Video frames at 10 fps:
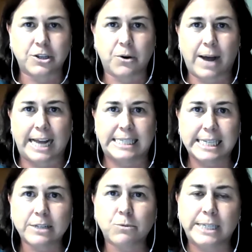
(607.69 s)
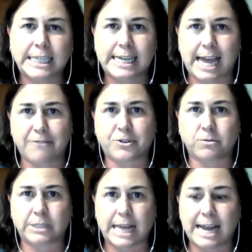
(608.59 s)
So I did really have
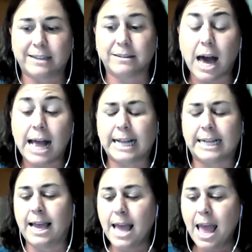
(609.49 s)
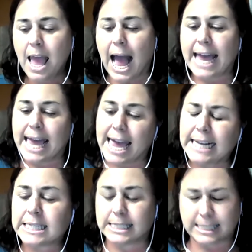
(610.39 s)
to rely a lot. And I
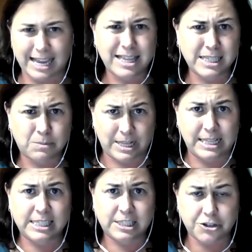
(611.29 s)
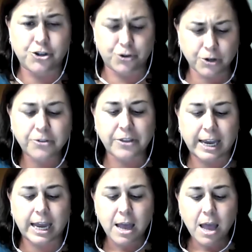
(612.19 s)
hate to say this, but it is the truth.
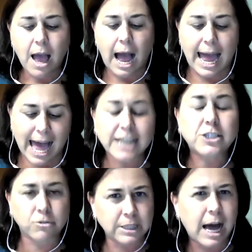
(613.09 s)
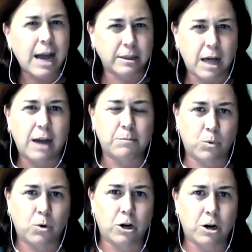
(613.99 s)
Like I had to rely a lot
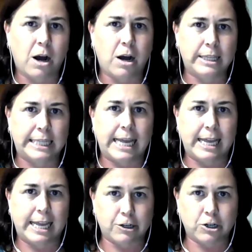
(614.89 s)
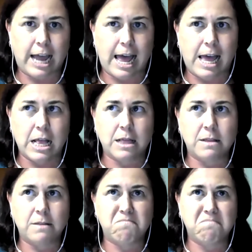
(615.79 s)
more on internet
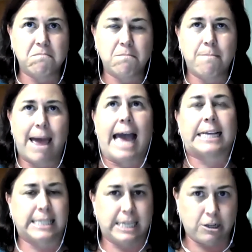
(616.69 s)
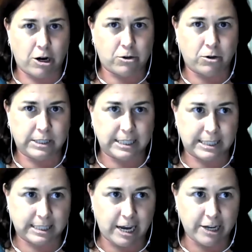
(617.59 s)
magazine articles
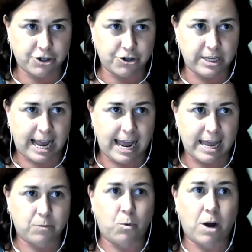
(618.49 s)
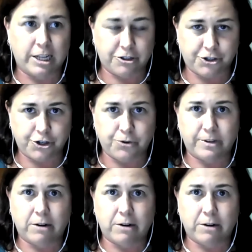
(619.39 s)
and such than I had wanted to.